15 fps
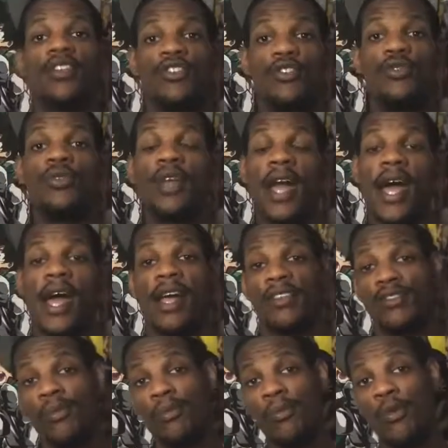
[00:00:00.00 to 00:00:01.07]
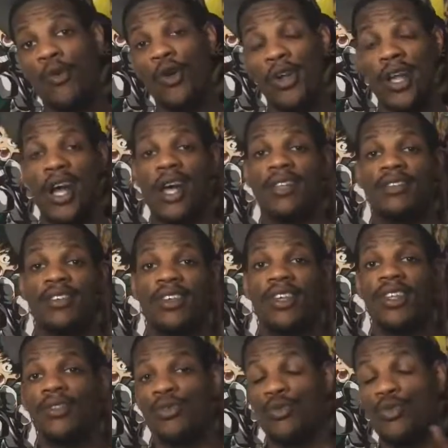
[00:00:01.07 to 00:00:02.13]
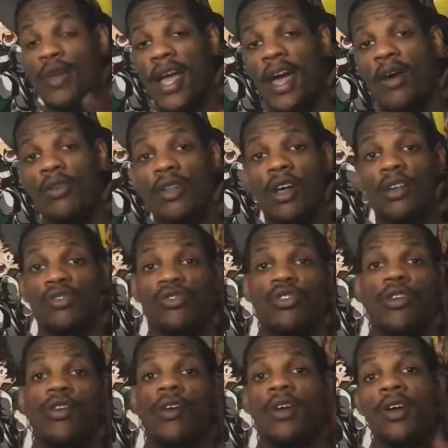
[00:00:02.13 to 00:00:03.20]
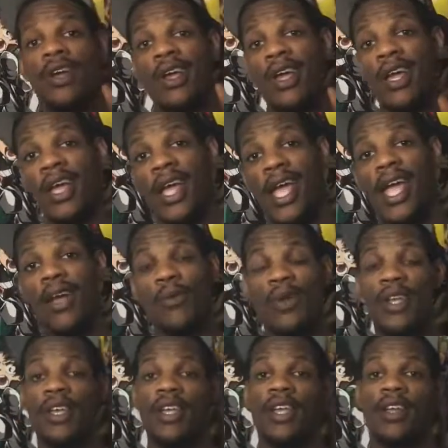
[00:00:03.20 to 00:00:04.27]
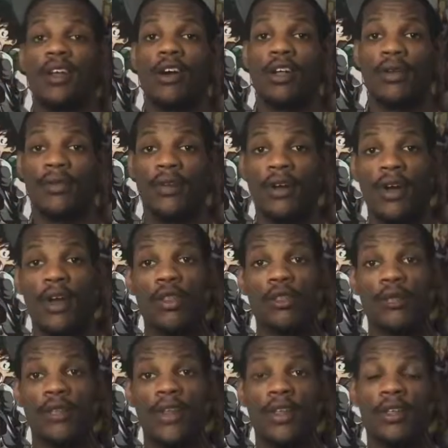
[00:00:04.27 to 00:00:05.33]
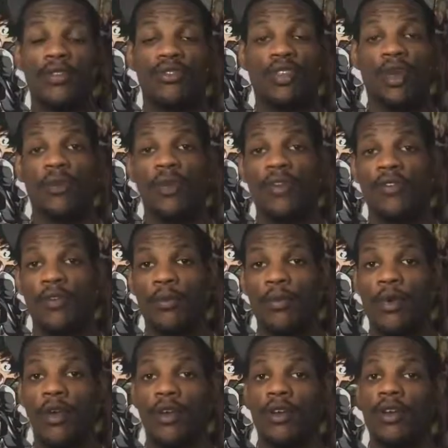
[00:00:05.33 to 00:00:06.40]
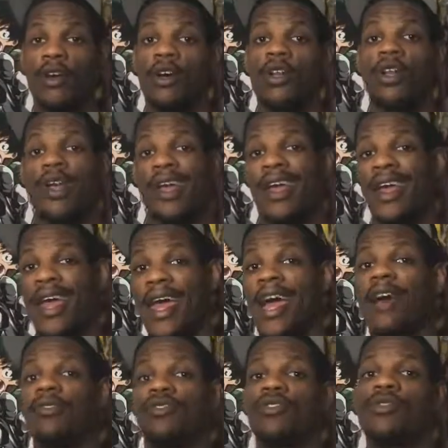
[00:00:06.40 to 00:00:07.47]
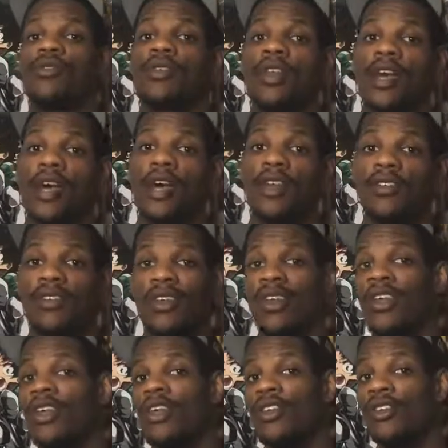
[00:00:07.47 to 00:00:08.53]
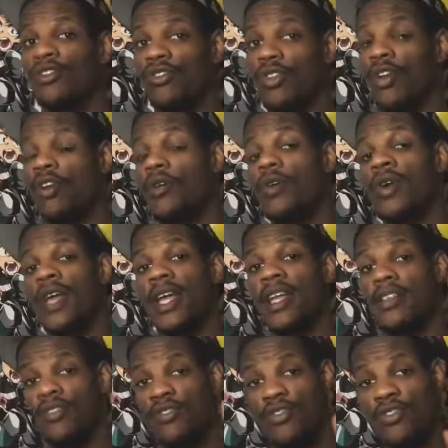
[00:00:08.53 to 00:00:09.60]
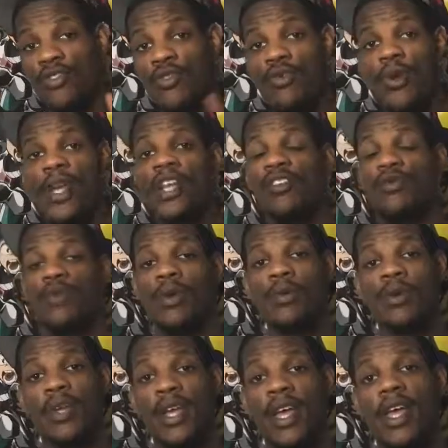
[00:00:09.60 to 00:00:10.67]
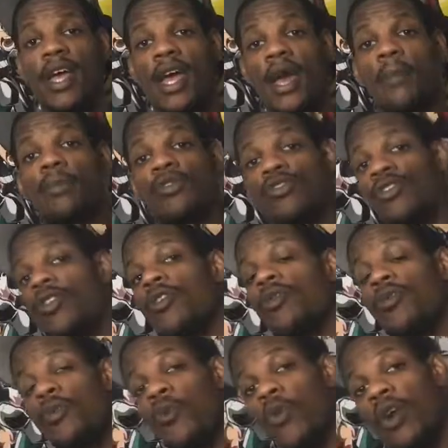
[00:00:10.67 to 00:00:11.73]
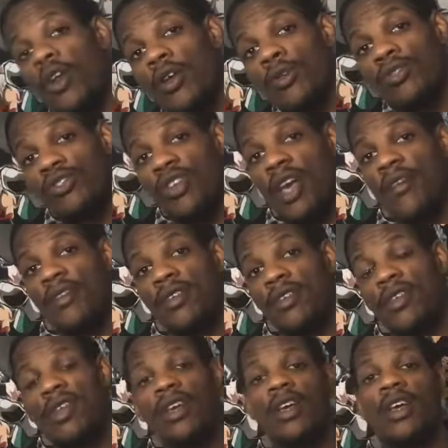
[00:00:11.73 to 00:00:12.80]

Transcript: you guys more content through Outlaw Star, and we can get all of our other videos that we've been working on out to you guys. So in 2 weeks we will get episode 107.